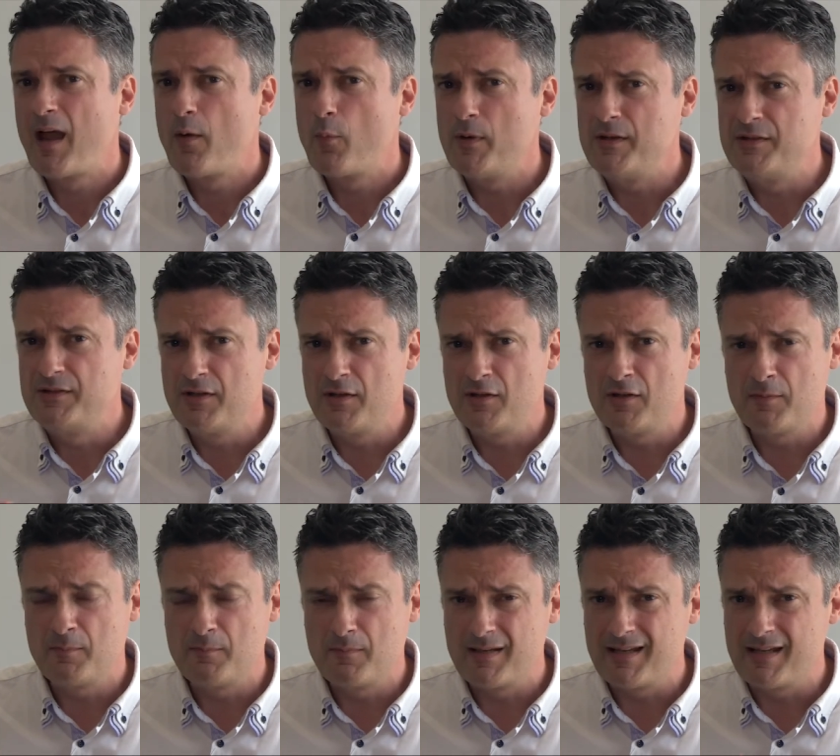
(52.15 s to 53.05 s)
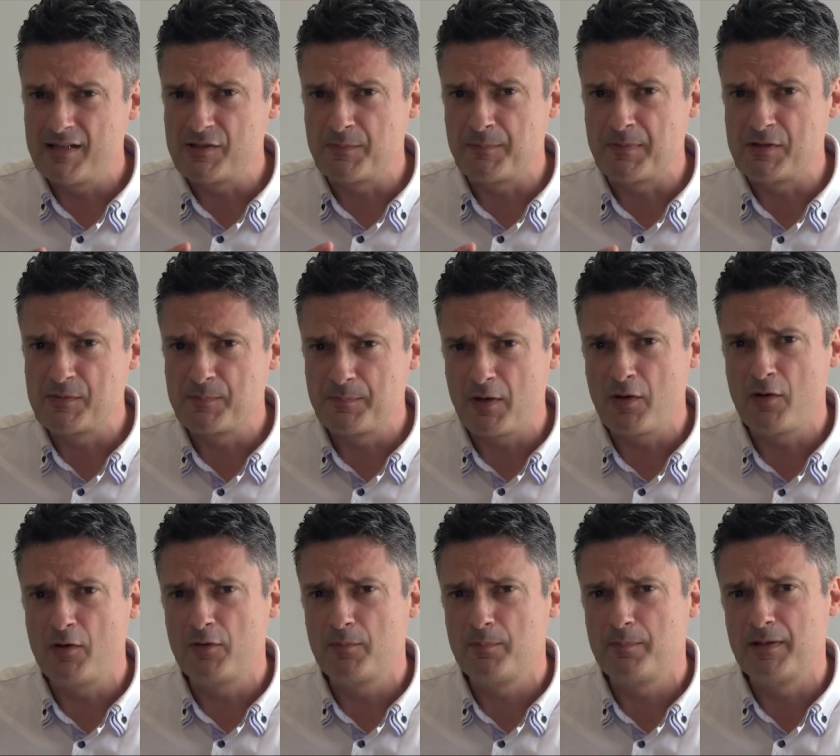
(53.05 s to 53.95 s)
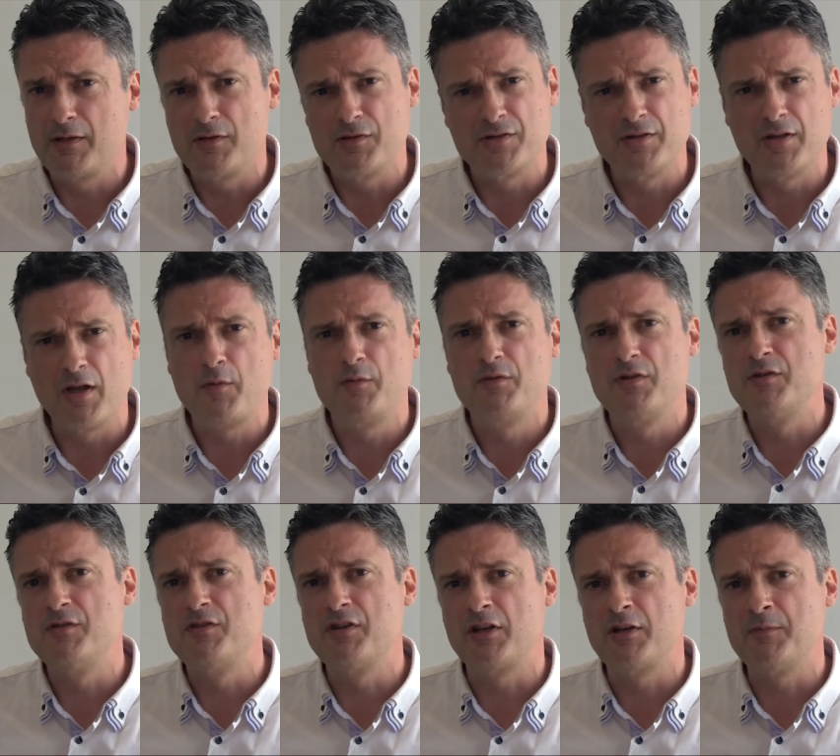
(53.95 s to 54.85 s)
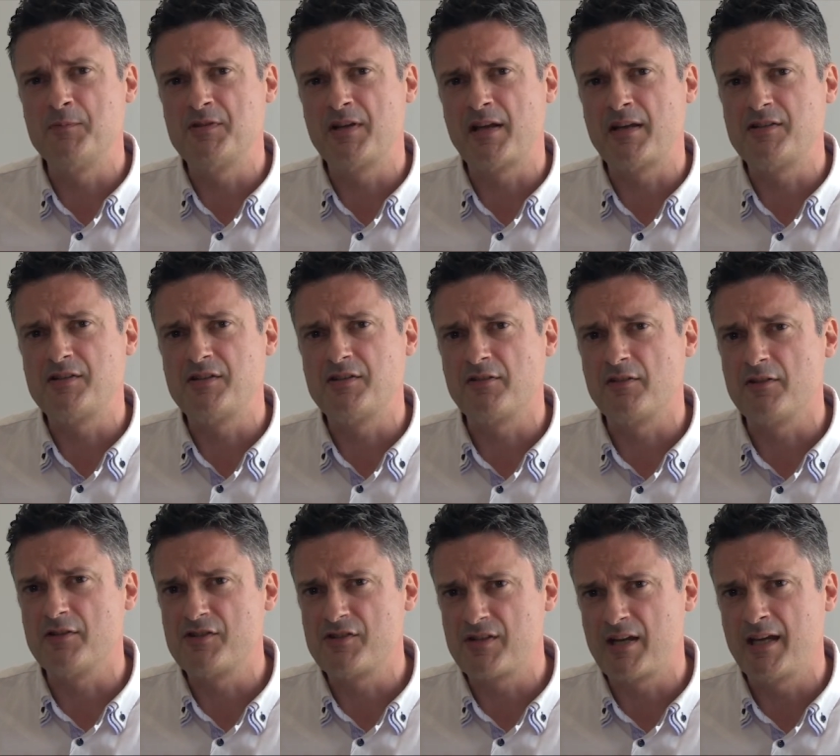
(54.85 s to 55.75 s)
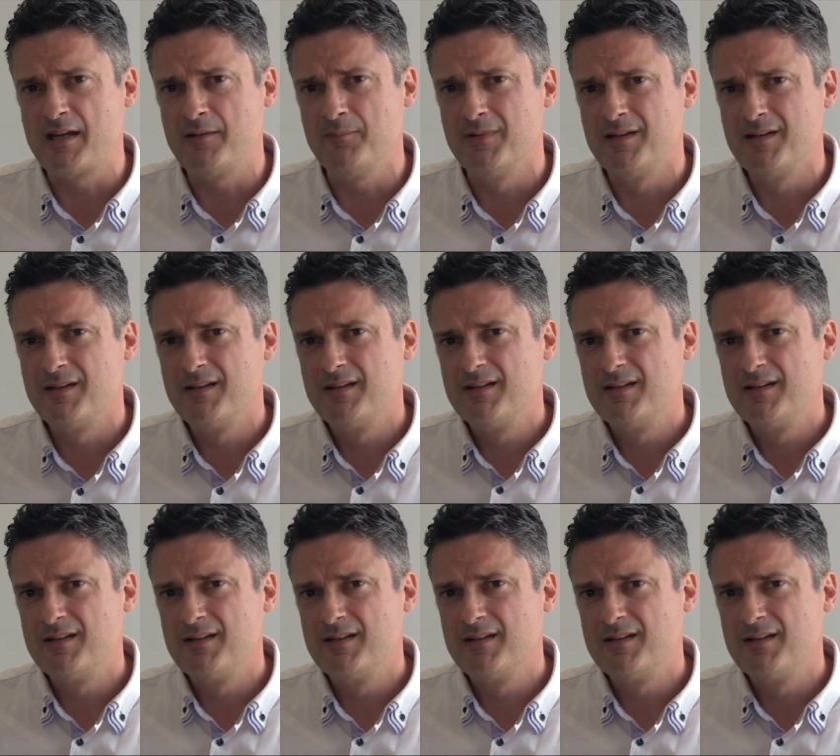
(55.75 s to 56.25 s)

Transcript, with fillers: We do them as a bespoke because no two circumstances are the same,